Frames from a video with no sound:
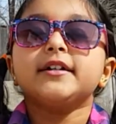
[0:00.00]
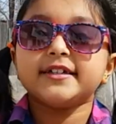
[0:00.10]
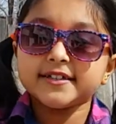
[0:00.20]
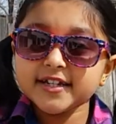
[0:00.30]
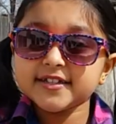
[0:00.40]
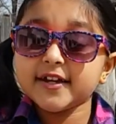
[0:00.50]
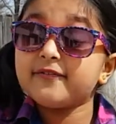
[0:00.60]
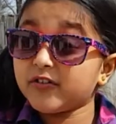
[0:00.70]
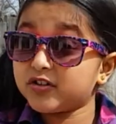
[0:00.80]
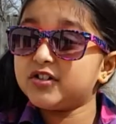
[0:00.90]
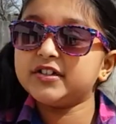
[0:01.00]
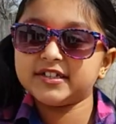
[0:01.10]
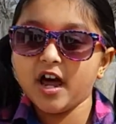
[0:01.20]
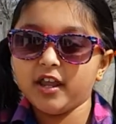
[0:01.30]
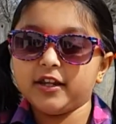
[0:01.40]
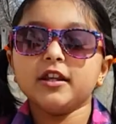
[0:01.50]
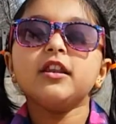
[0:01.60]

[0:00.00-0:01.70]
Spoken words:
since I said first solid,